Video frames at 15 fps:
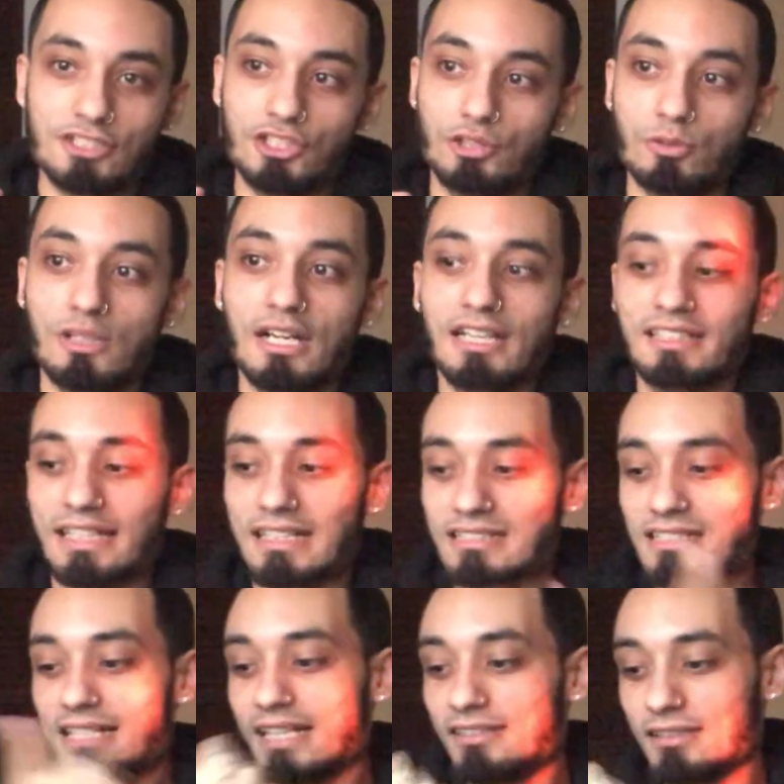you
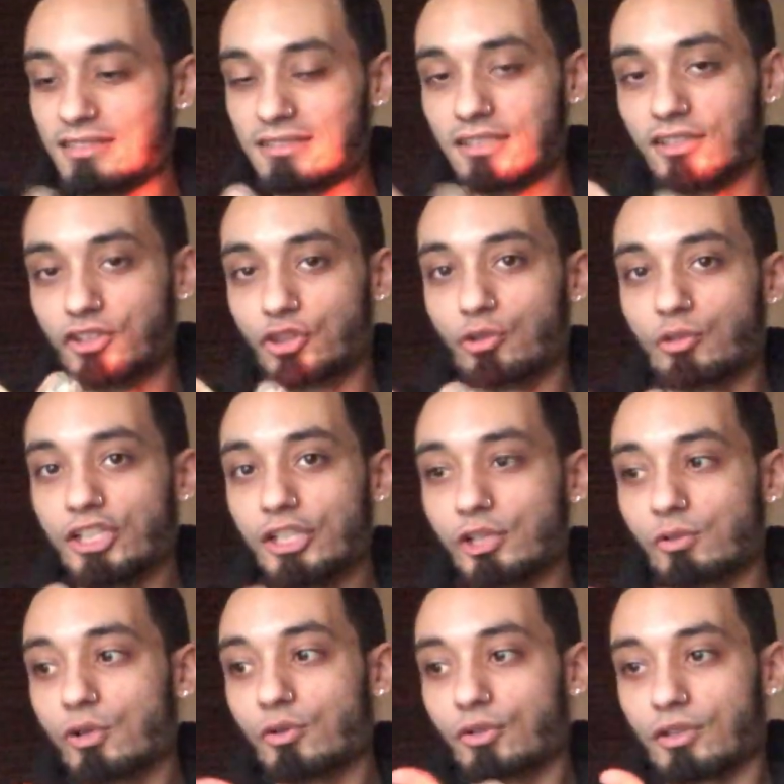that's like the, the
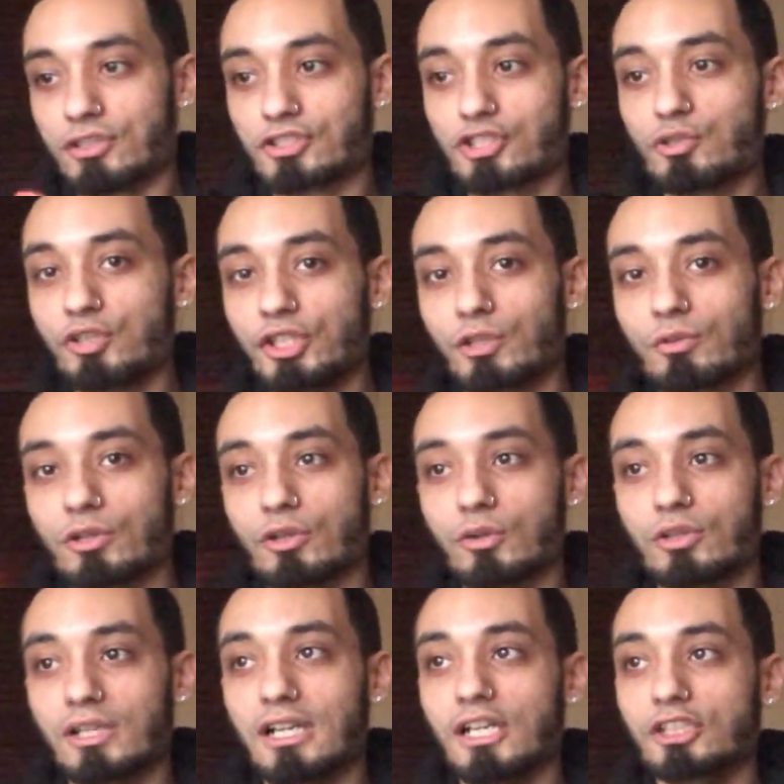three-year-old or the
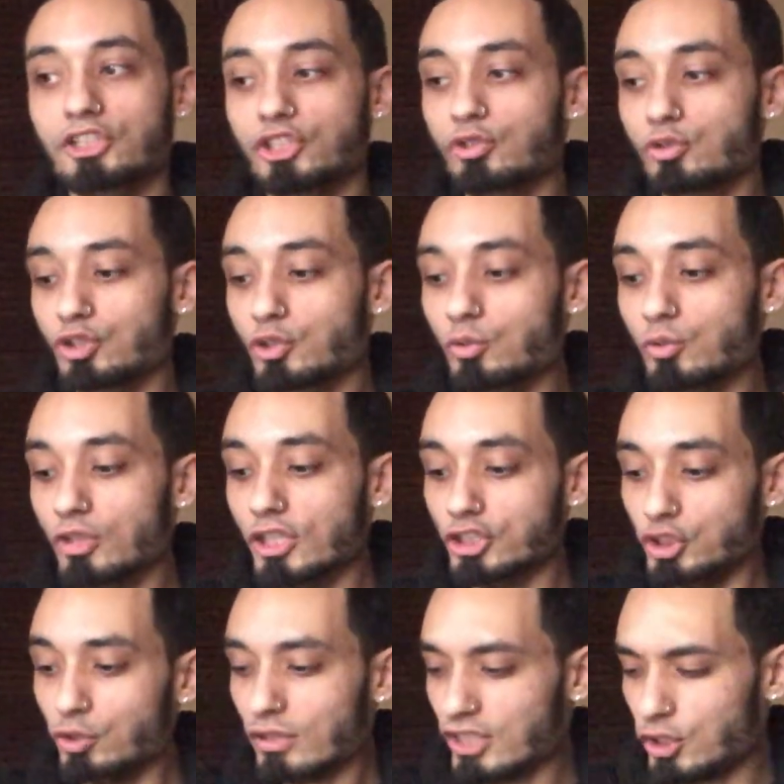two-year-old you you
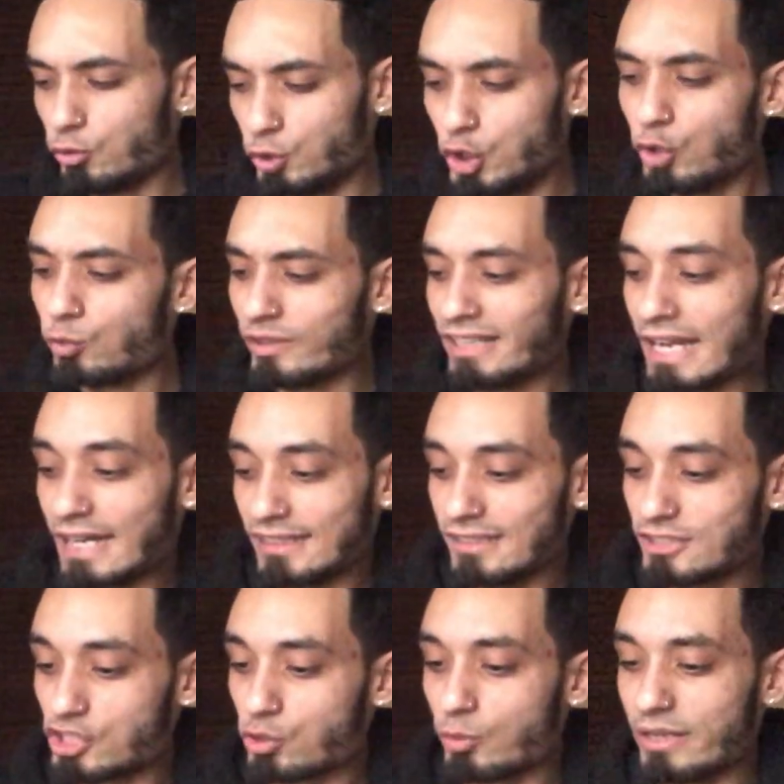you you you
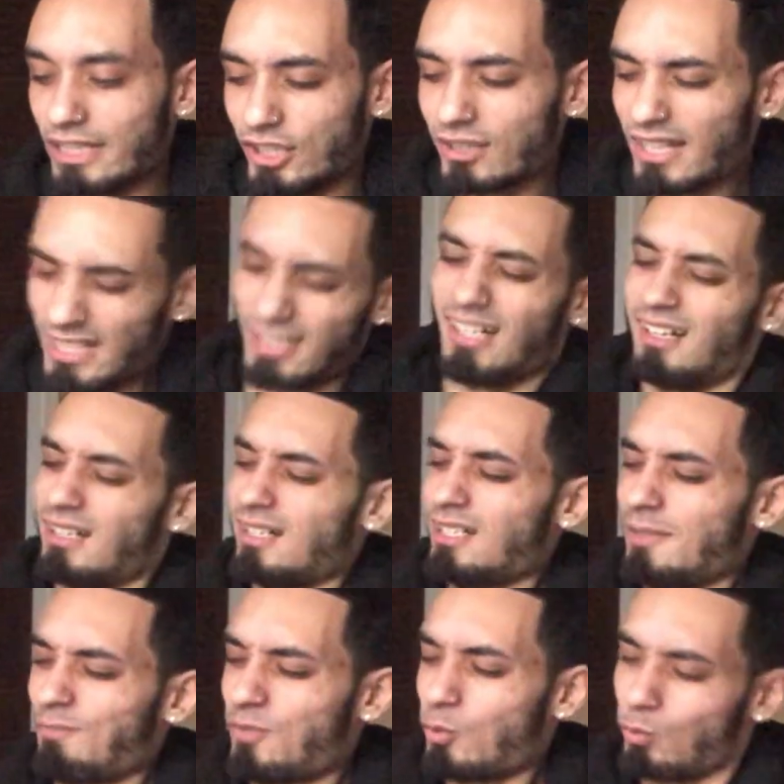reacting to it and you're like huh
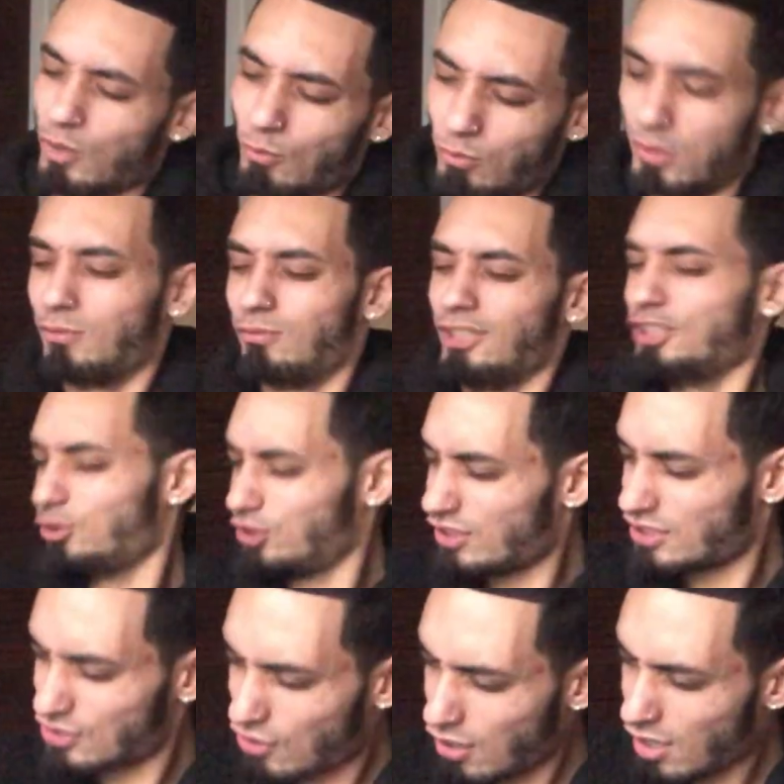what what what'd you
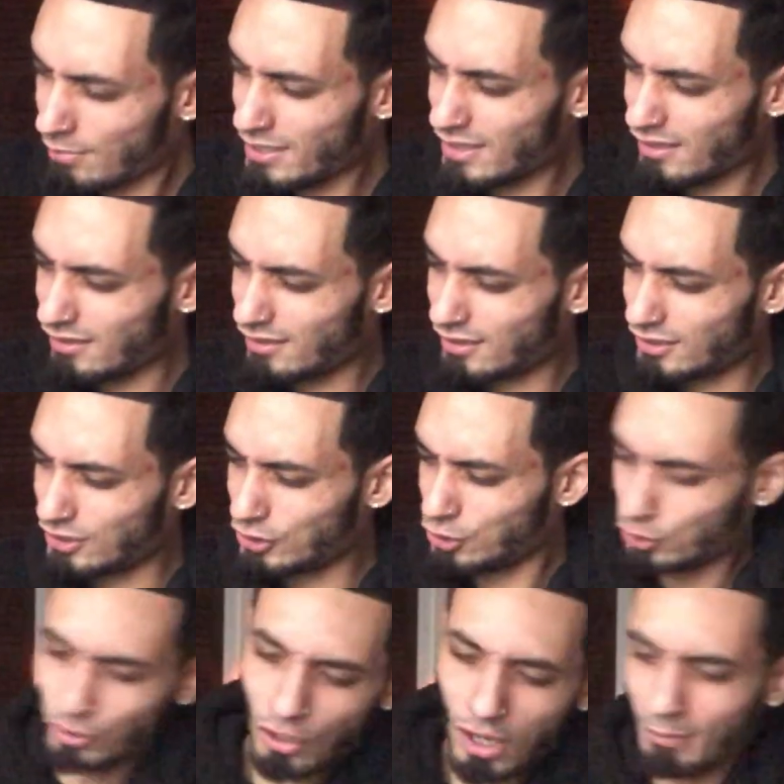just call me
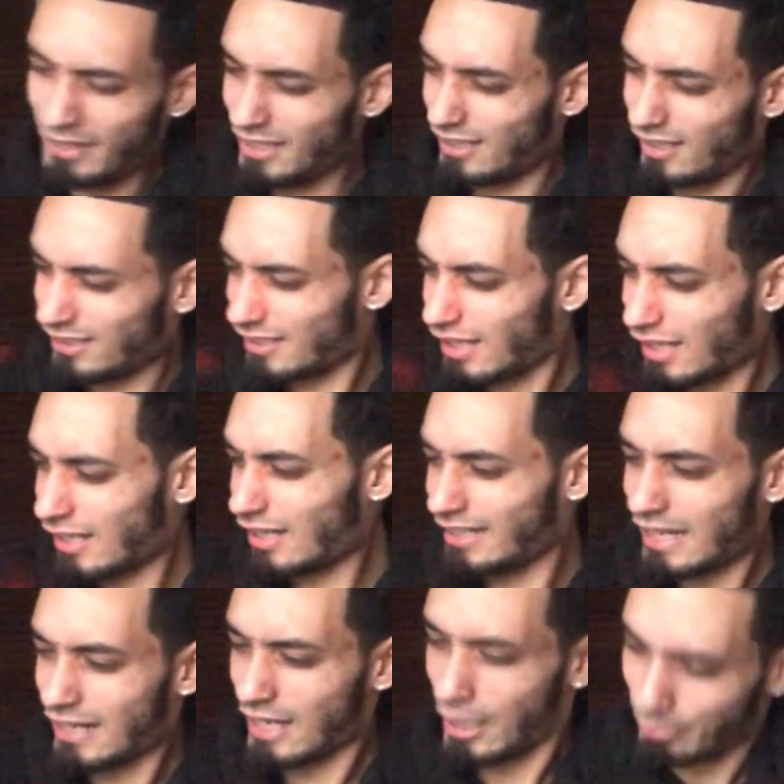you call me a, a caca
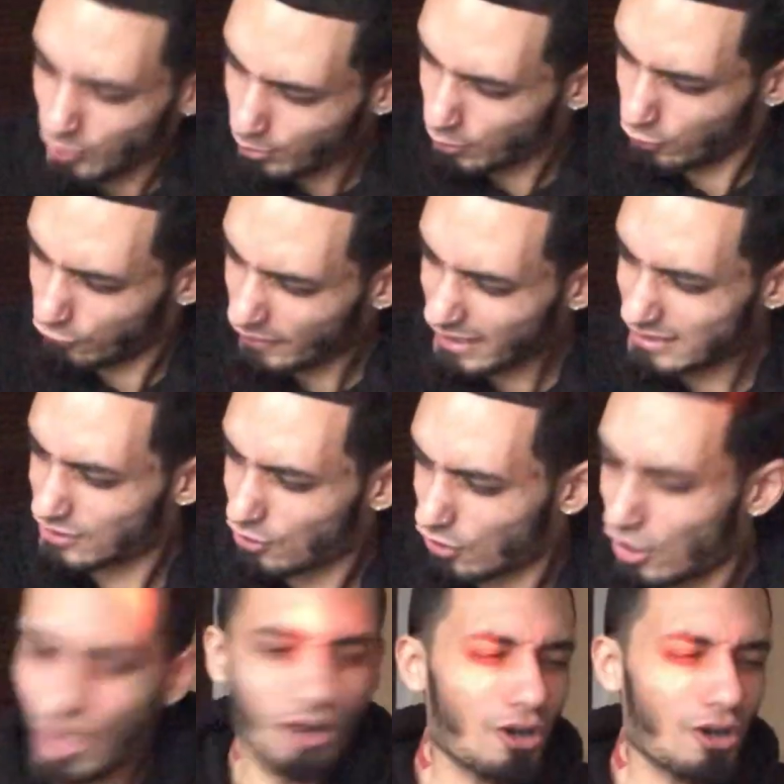nana boo boo face oh,